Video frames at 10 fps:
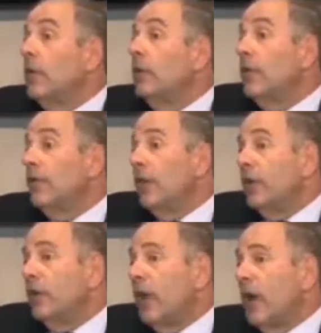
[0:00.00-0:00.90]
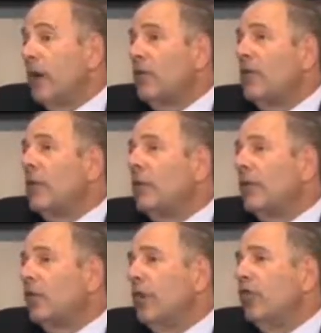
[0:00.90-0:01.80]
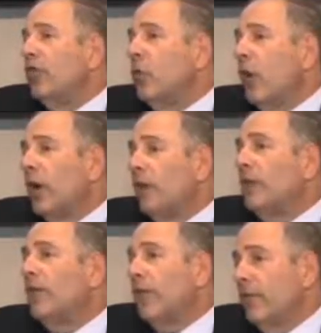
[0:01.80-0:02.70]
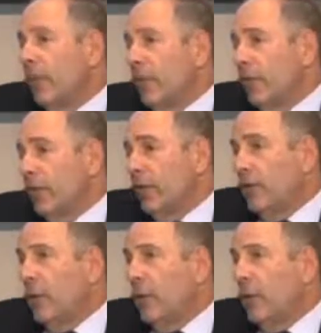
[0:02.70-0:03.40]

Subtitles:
Severe dry eyes, between 20 to 50%.